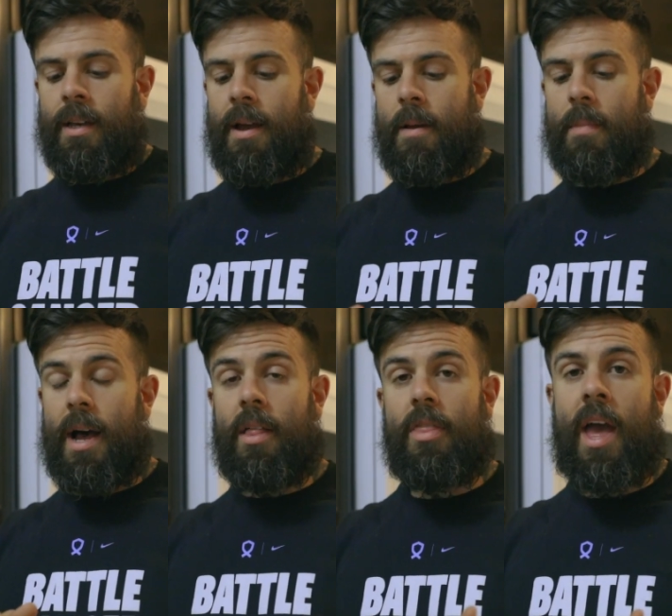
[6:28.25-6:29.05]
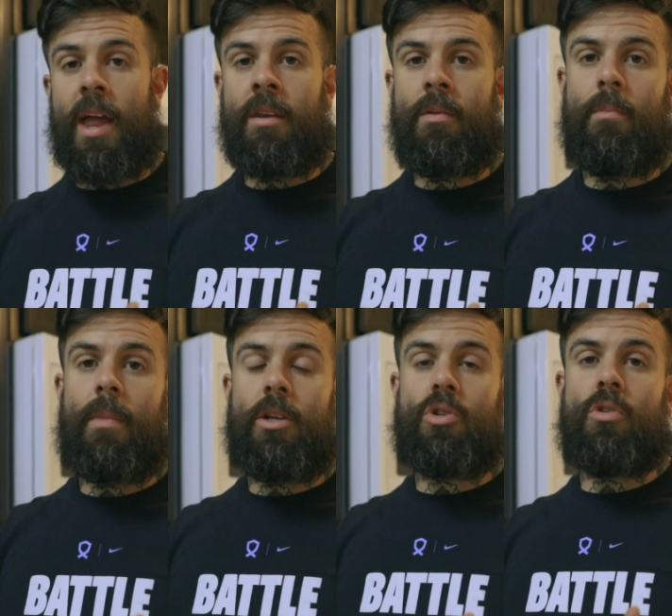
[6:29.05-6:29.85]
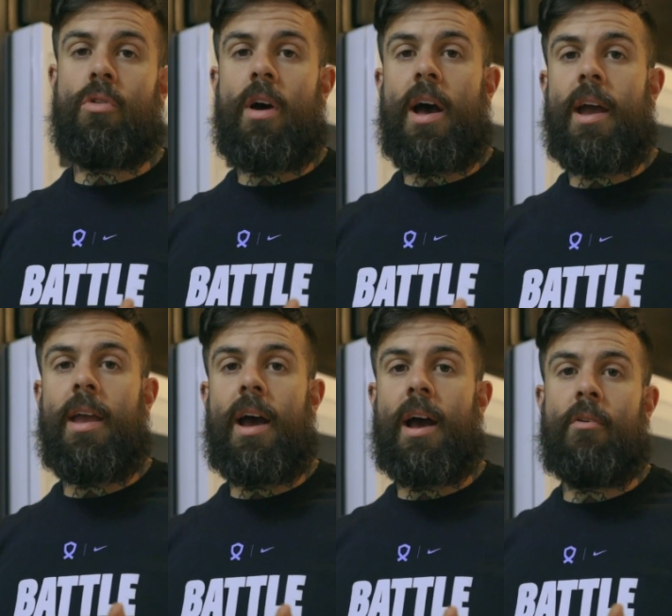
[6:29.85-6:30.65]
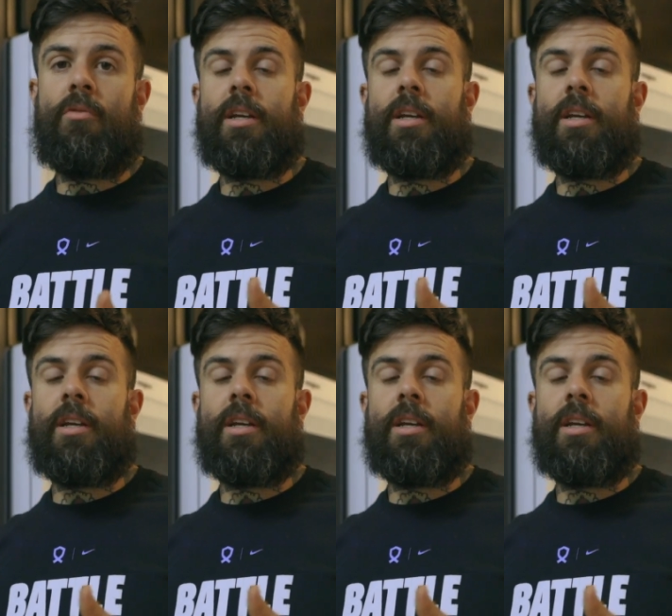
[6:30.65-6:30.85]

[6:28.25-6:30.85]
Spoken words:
I'll then make sure I have